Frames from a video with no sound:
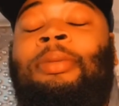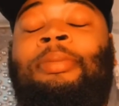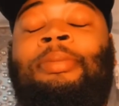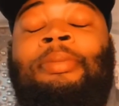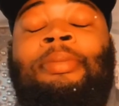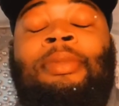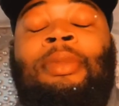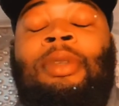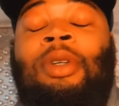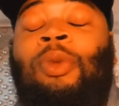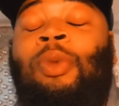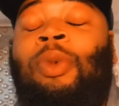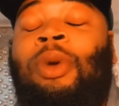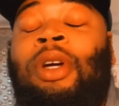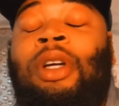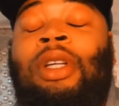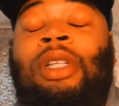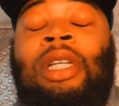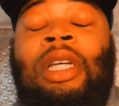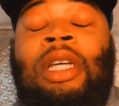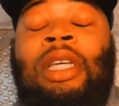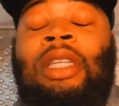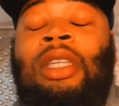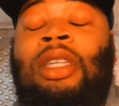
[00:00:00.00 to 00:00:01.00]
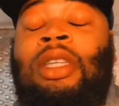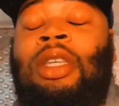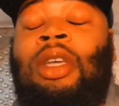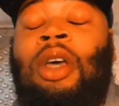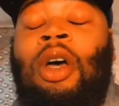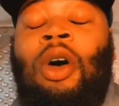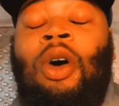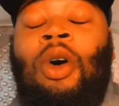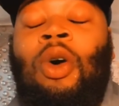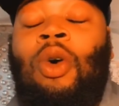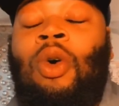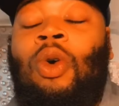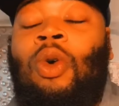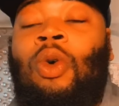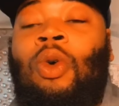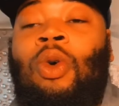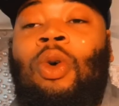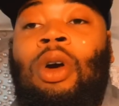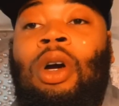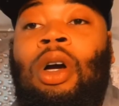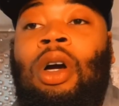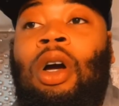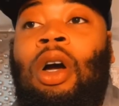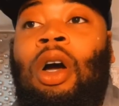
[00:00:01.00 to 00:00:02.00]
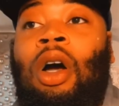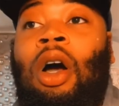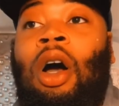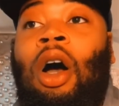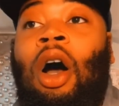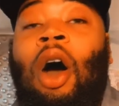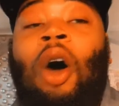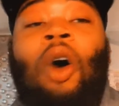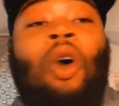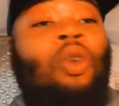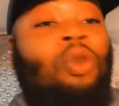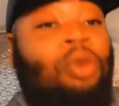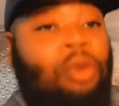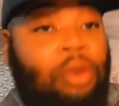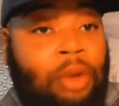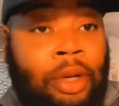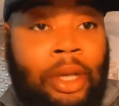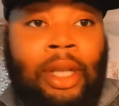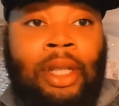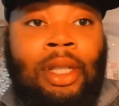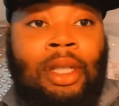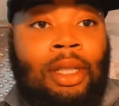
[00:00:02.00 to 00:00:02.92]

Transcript: we're just so over it.